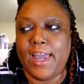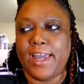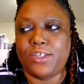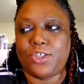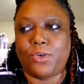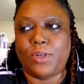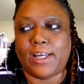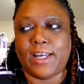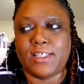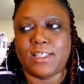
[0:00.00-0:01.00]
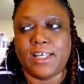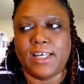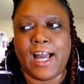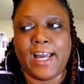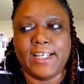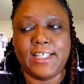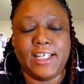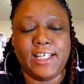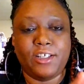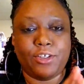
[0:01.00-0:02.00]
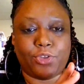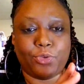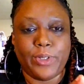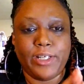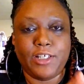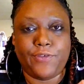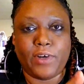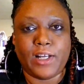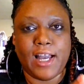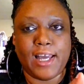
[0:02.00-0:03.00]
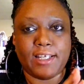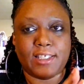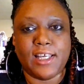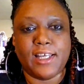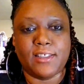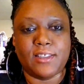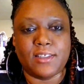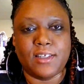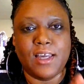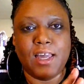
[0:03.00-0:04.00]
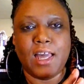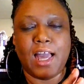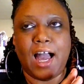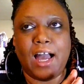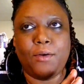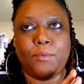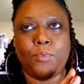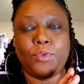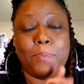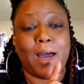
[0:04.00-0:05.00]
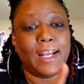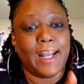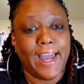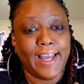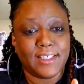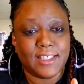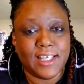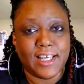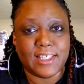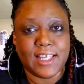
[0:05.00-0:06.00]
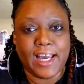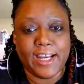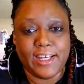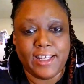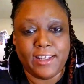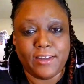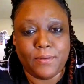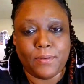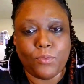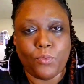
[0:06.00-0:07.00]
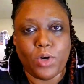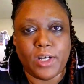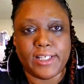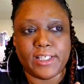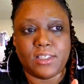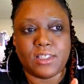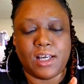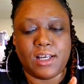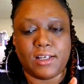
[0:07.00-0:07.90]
And so like I said, I did 3 different kind of tests. My last test I did was